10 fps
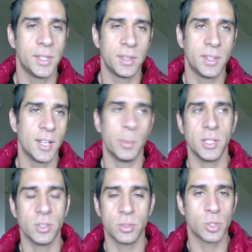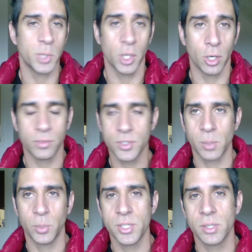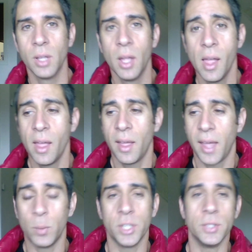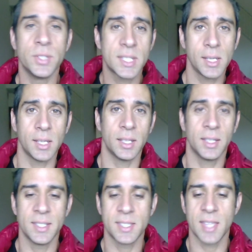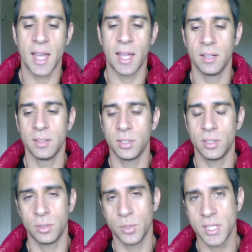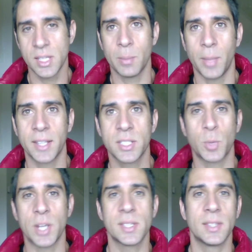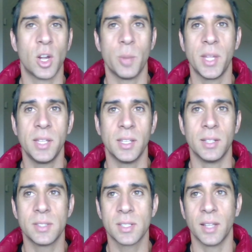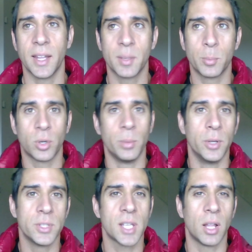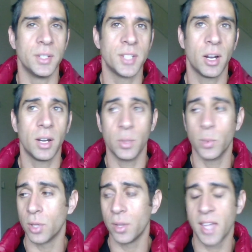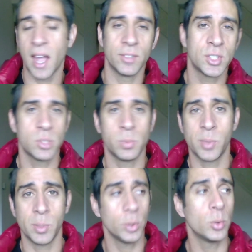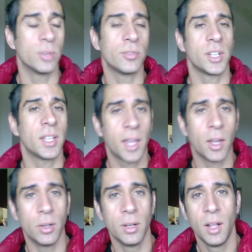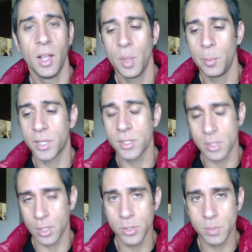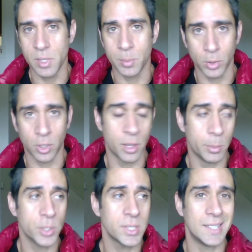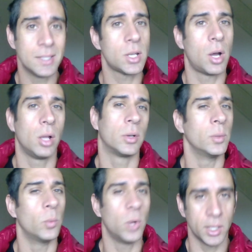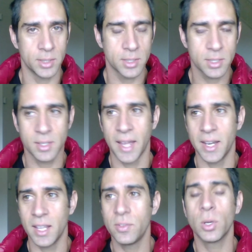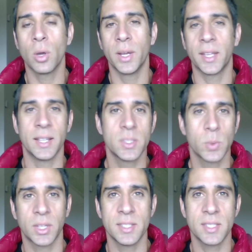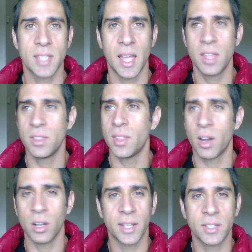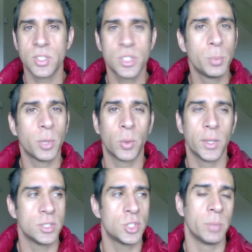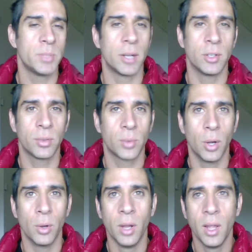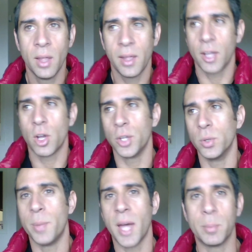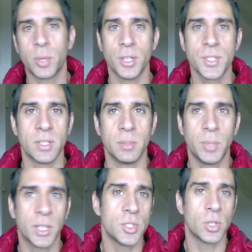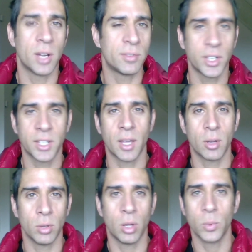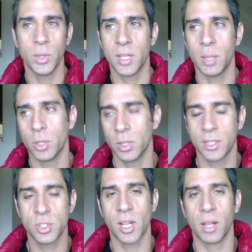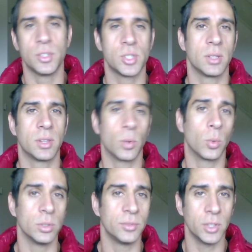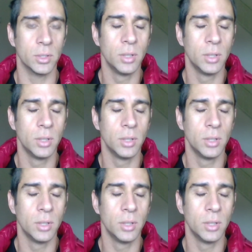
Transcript: their opinion should be heard for some reason. And what you see is that you see them expressing their opinion to like promote solidarity with all the average stupid people who are freaking out, because those people are the most intolerant ones. And if you go against what they say, they are like super quick to jump down your throat and call you a bad person because you're not freaking out along with them. You're like challenging their worldview.